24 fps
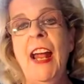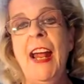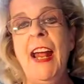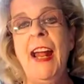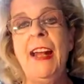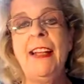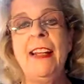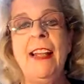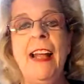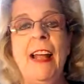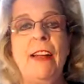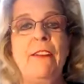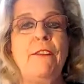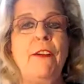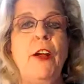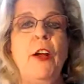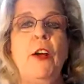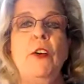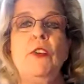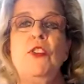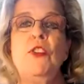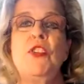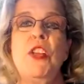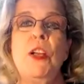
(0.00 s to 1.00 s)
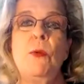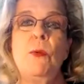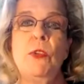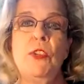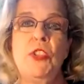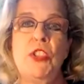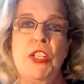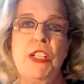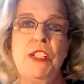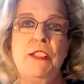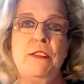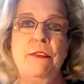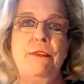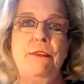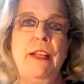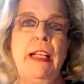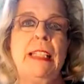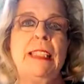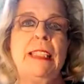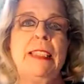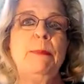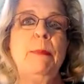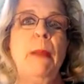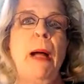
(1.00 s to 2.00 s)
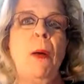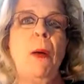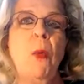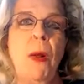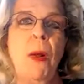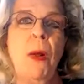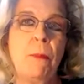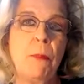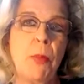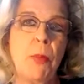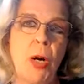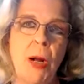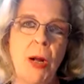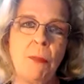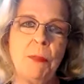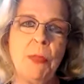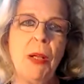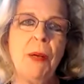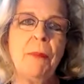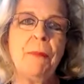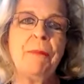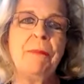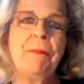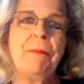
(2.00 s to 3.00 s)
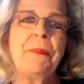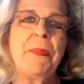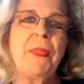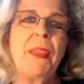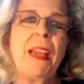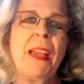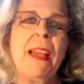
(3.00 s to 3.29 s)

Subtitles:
and life coaching will just fix my one problem?